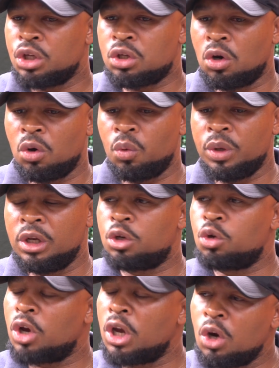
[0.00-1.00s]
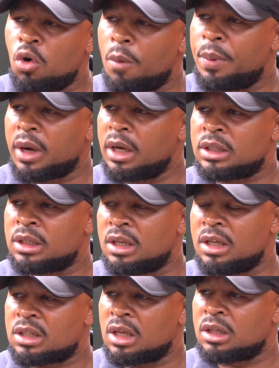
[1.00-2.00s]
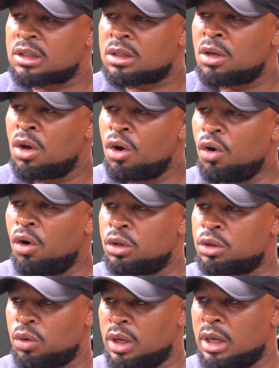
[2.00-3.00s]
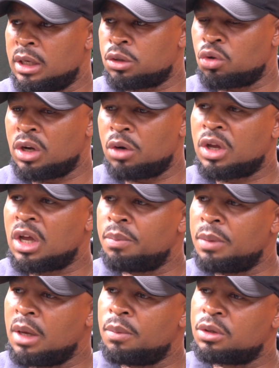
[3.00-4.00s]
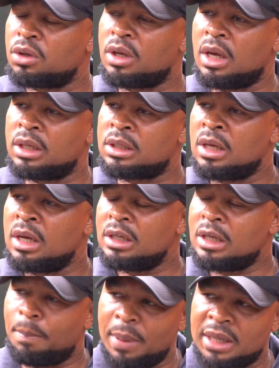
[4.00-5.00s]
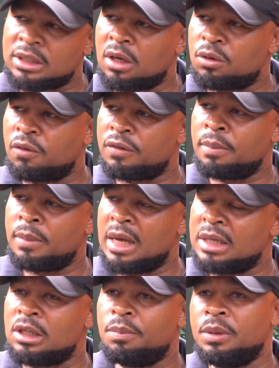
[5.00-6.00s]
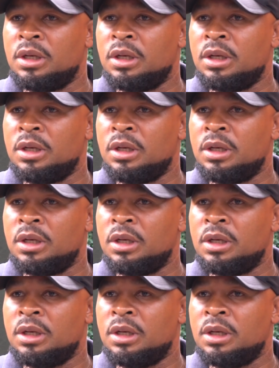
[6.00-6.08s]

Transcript: So we need to incorporate these things all together so that we can be able to get the best out of them. I still